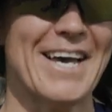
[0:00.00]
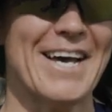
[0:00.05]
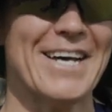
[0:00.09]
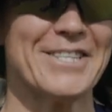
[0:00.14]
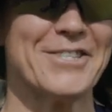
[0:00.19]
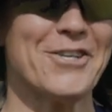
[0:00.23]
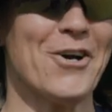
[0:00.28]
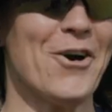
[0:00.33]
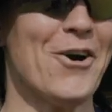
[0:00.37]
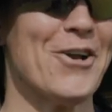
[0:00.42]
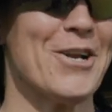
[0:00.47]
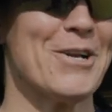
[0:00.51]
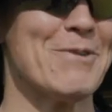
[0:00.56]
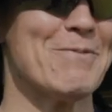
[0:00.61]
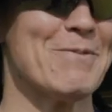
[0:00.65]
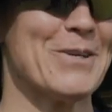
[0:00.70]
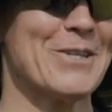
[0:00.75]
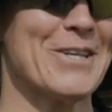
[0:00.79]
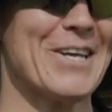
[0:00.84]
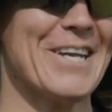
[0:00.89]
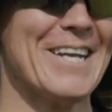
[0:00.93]
It's hard, I'm
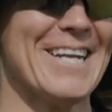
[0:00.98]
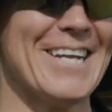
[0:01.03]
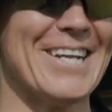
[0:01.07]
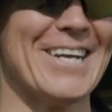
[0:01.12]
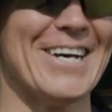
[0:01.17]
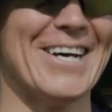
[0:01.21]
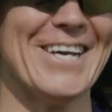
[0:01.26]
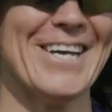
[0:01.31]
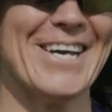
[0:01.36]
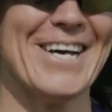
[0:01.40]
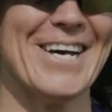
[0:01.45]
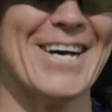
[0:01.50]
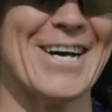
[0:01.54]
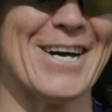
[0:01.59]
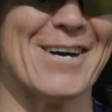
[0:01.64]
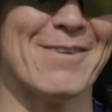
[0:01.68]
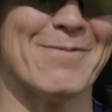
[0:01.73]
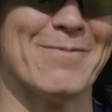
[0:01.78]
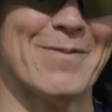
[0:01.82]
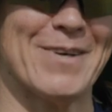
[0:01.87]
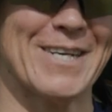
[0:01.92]
not going to
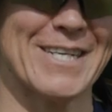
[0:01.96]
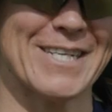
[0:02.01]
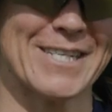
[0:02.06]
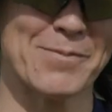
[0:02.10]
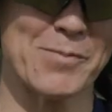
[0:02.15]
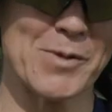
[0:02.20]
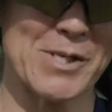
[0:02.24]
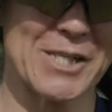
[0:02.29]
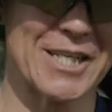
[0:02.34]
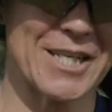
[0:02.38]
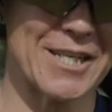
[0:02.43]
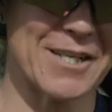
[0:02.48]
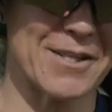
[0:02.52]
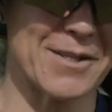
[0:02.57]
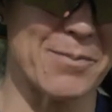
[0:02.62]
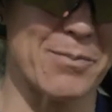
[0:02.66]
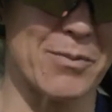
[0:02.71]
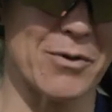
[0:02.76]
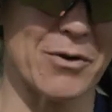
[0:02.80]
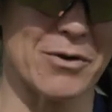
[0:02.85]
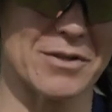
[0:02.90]
lie. Especially in
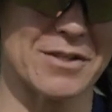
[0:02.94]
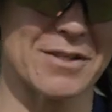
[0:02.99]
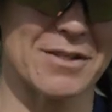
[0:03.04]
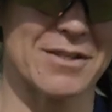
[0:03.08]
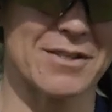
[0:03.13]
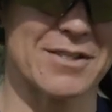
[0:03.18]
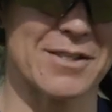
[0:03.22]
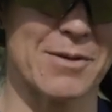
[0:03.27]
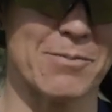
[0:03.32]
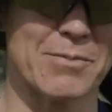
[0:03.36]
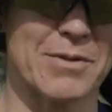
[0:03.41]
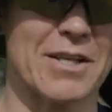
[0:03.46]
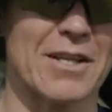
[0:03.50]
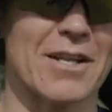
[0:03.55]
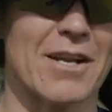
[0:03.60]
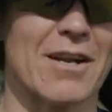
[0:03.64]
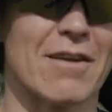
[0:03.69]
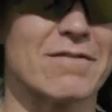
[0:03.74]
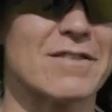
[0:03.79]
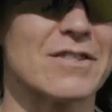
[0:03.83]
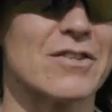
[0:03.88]
the past, something
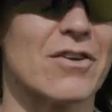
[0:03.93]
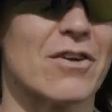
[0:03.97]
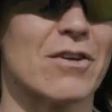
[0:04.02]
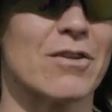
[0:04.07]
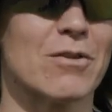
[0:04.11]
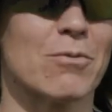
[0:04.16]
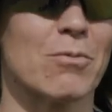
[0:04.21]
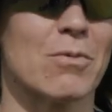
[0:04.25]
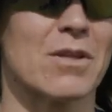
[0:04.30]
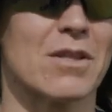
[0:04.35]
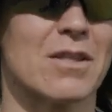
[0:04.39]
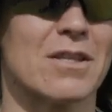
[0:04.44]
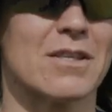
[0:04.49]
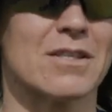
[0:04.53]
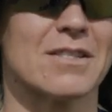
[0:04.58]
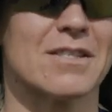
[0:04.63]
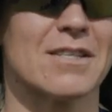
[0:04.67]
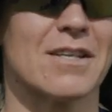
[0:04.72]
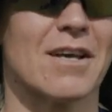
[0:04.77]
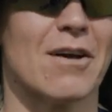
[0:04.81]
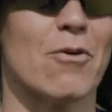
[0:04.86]
that I've struggled with
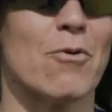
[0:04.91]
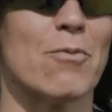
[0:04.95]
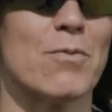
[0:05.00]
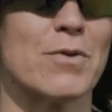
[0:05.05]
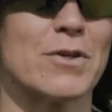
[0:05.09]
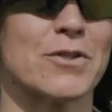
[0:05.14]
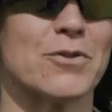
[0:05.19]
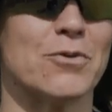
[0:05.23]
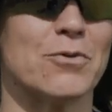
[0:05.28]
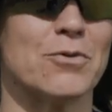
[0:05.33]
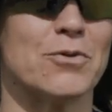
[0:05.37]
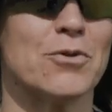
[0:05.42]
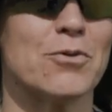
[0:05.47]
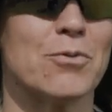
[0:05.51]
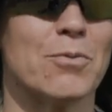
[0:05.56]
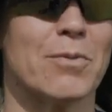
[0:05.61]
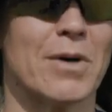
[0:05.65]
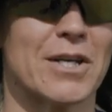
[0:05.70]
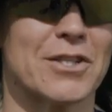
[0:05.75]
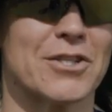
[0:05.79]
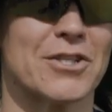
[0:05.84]
is I almost do too
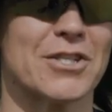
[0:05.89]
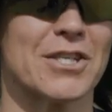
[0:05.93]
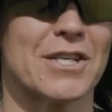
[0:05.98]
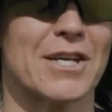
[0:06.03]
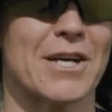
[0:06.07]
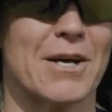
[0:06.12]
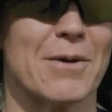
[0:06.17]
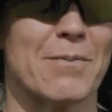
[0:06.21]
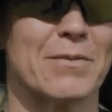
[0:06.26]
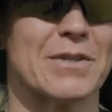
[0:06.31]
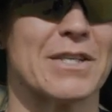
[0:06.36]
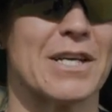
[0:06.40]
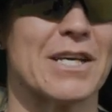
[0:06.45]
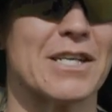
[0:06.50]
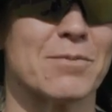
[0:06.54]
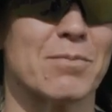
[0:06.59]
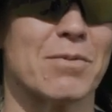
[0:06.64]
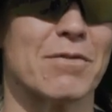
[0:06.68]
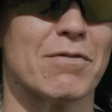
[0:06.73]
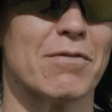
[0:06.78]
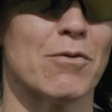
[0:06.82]
much
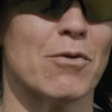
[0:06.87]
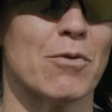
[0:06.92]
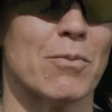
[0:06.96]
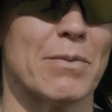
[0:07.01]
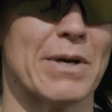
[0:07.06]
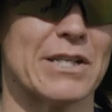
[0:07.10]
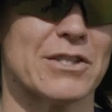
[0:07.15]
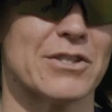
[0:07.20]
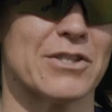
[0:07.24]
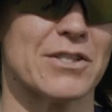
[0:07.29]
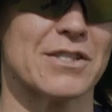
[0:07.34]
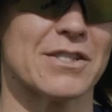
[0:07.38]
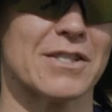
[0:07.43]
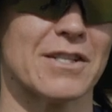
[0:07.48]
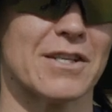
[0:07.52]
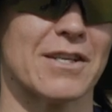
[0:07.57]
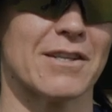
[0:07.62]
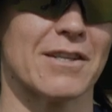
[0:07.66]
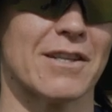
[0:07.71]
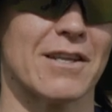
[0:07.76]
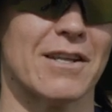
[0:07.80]
days before matches,
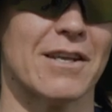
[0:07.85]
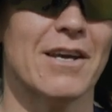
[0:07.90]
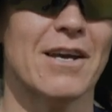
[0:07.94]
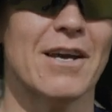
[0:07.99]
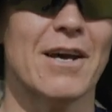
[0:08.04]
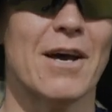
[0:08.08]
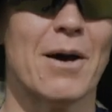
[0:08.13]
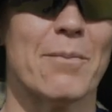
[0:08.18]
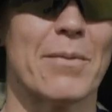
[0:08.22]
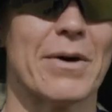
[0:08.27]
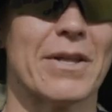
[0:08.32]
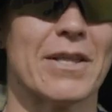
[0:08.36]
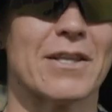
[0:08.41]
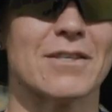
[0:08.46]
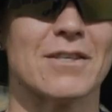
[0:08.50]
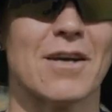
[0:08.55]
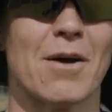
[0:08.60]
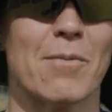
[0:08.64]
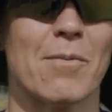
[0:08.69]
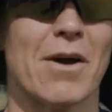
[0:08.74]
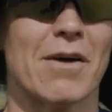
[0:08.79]
and then by the
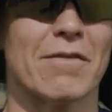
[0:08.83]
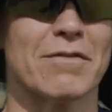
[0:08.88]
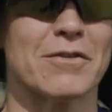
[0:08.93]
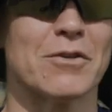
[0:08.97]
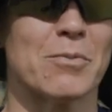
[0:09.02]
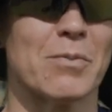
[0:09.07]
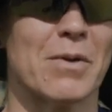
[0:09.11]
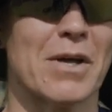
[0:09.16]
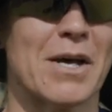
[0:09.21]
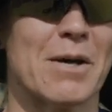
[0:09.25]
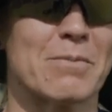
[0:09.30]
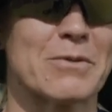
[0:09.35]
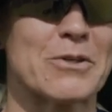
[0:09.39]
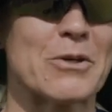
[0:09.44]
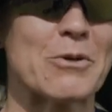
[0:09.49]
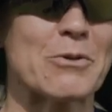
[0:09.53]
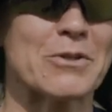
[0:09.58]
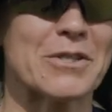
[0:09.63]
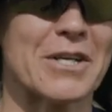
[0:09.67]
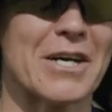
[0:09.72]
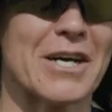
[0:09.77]
time I have to play, I'm
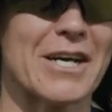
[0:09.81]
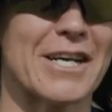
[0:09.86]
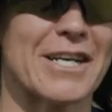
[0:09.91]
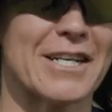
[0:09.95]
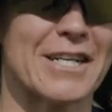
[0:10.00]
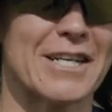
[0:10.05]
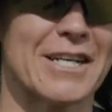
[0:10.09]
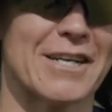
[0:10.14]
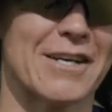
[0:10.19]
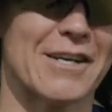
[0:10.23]
so tired.